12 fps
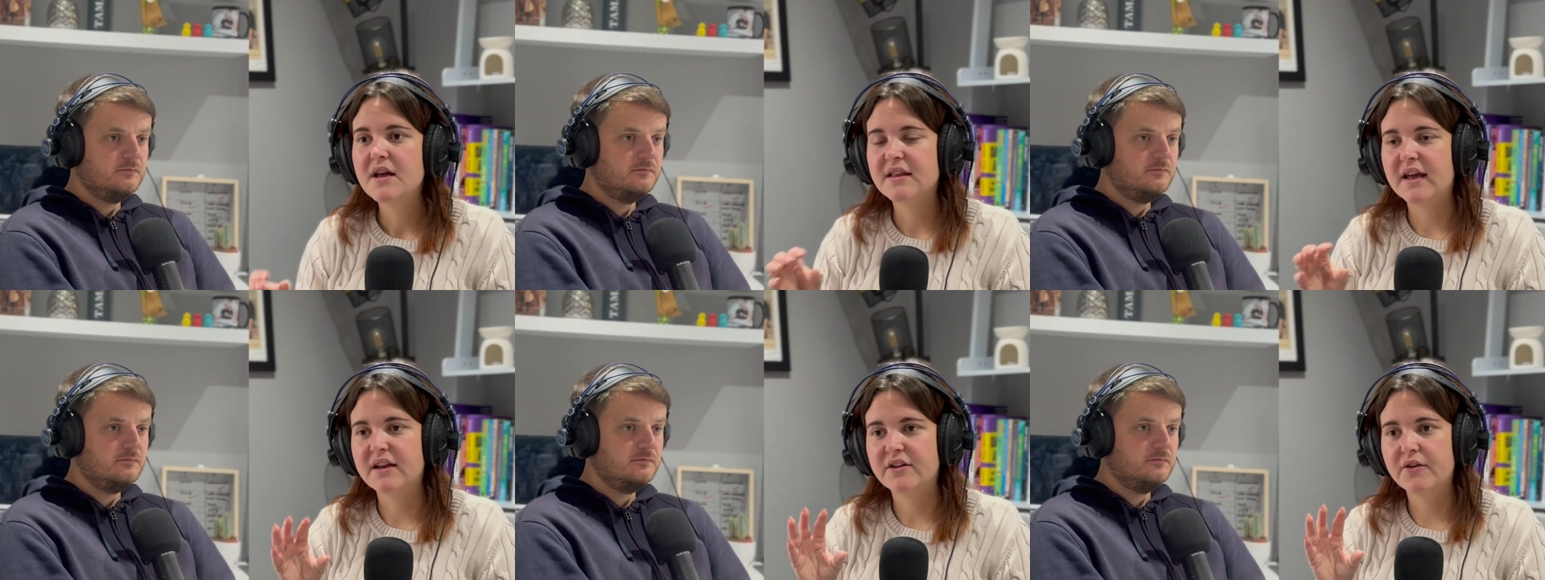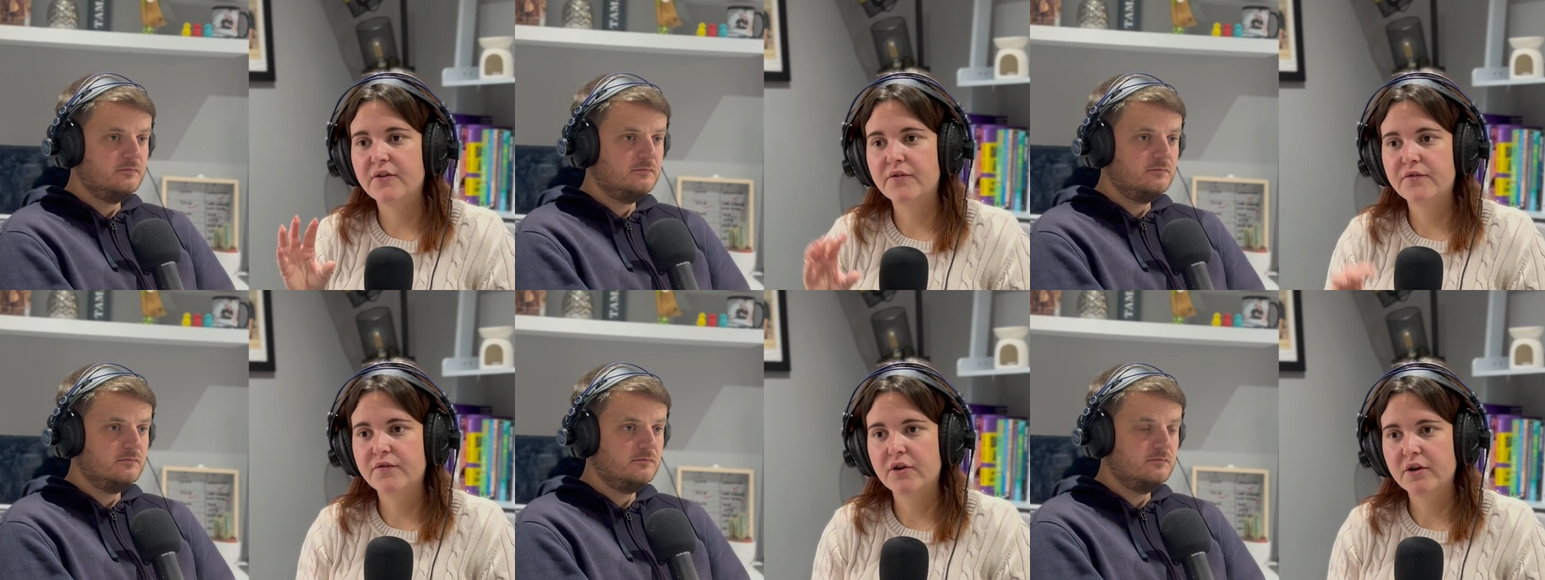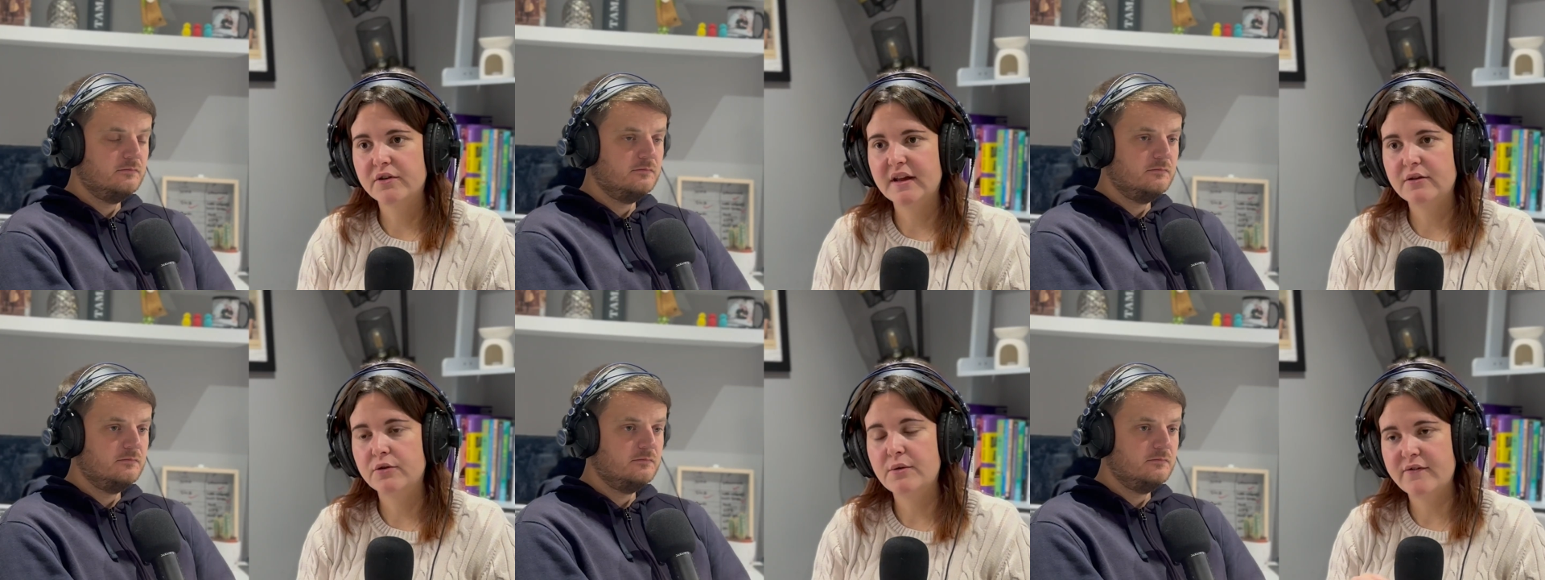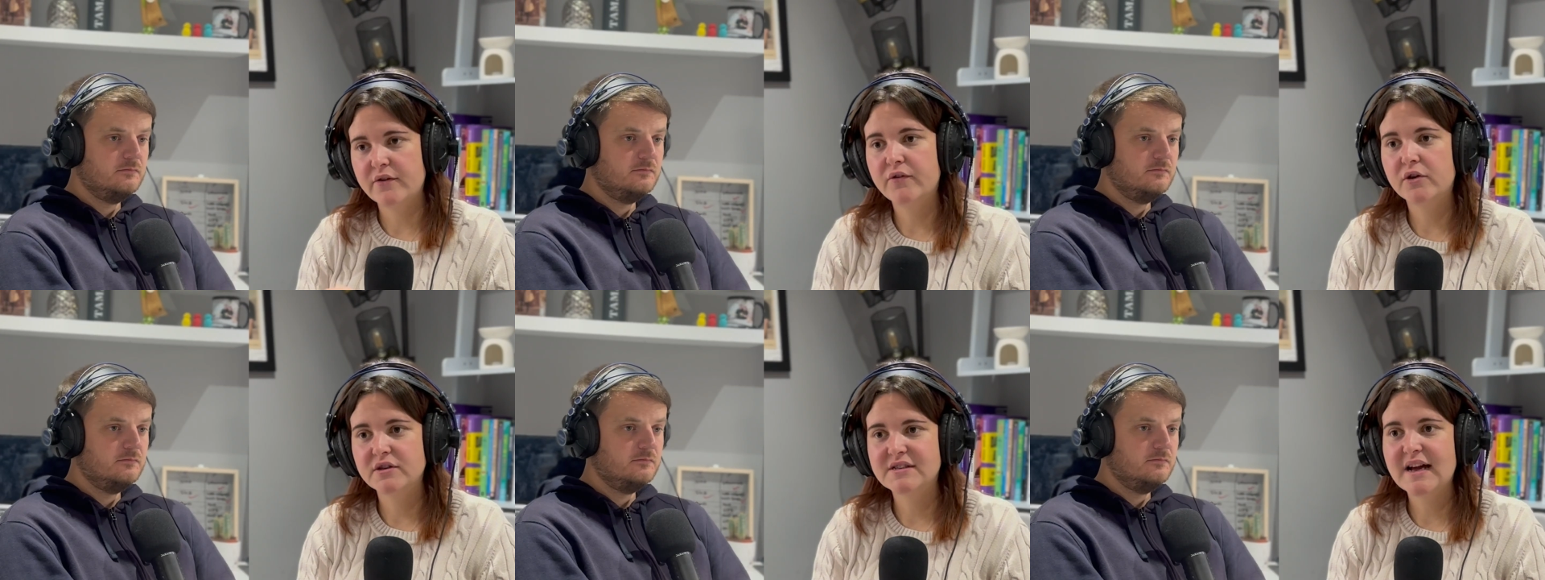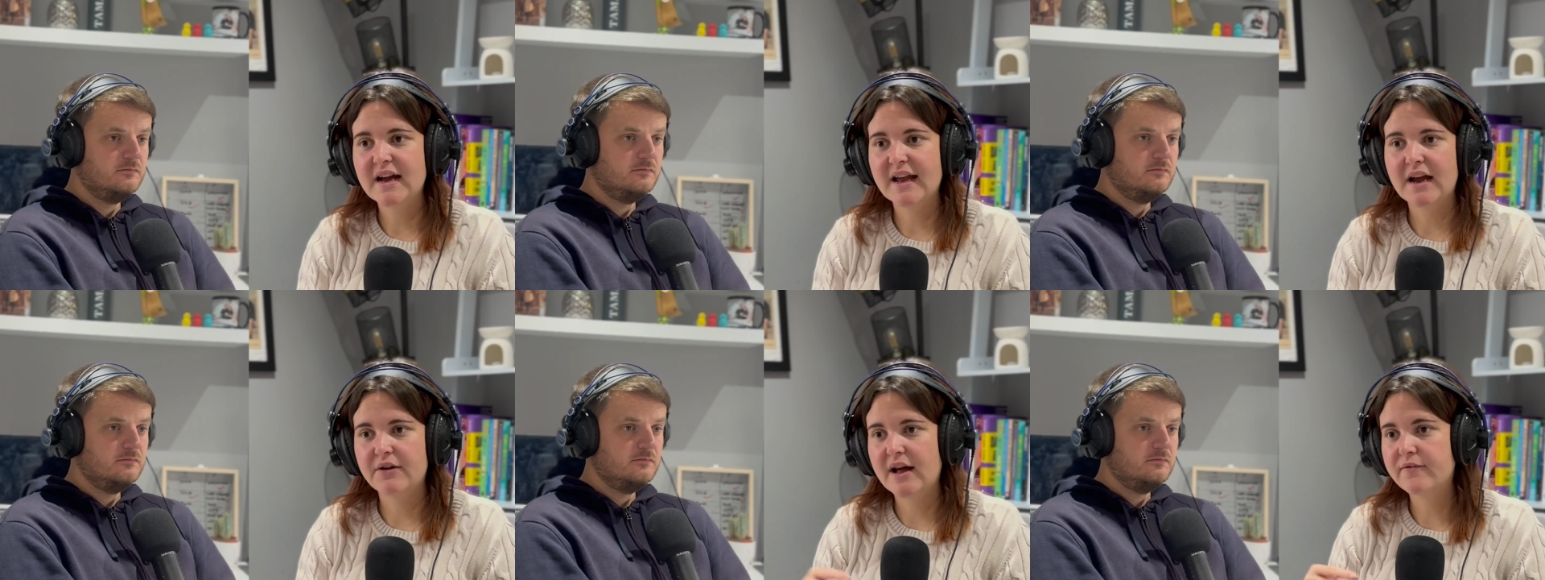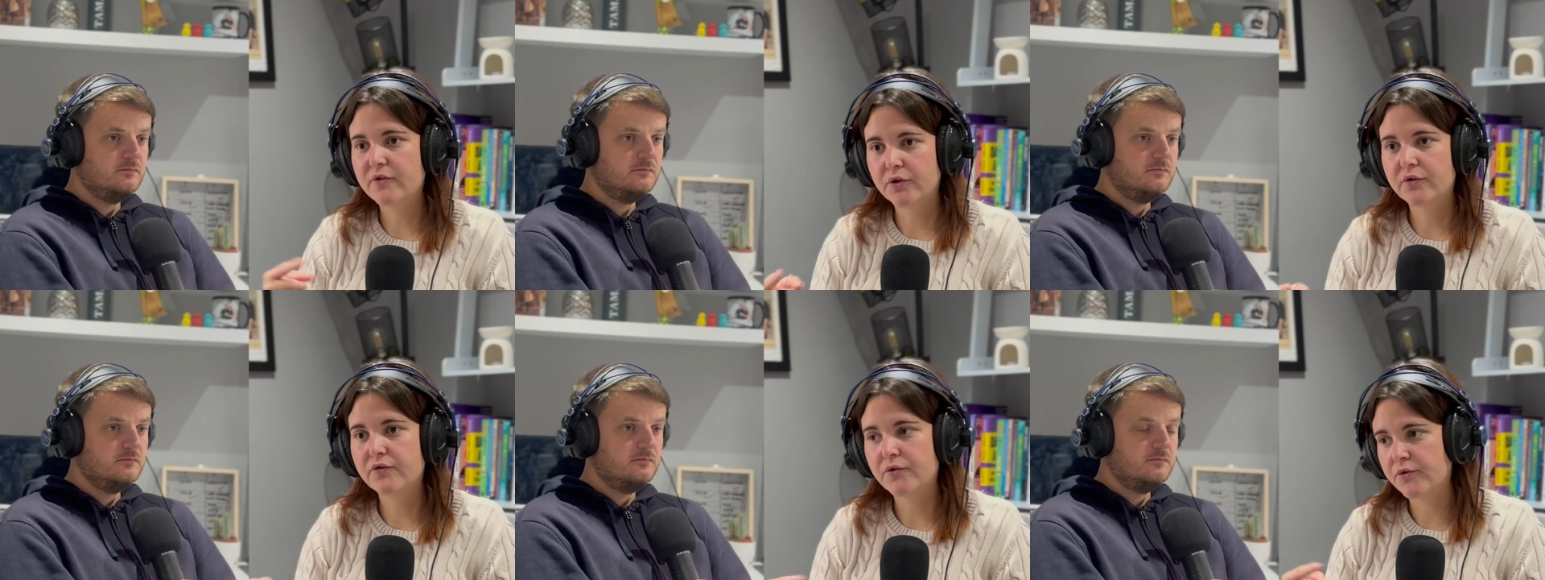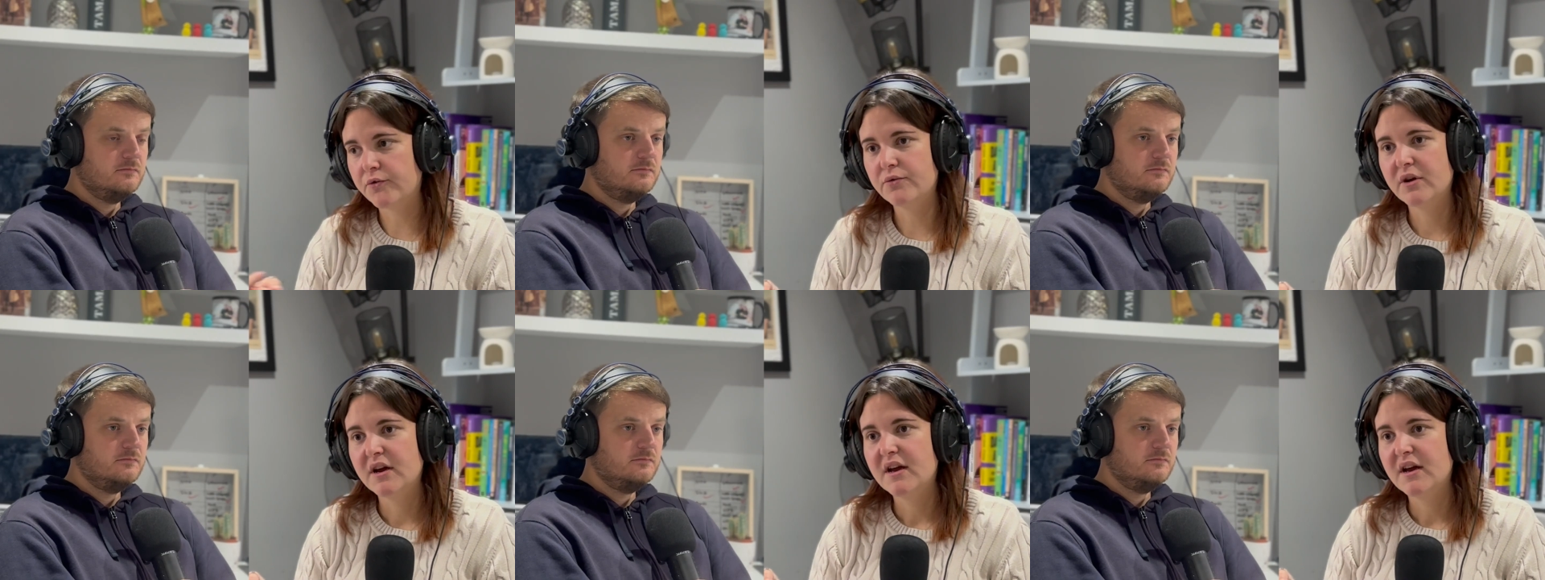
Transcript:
Speaker 1: They'd follow the, whoever follows that account, have a look through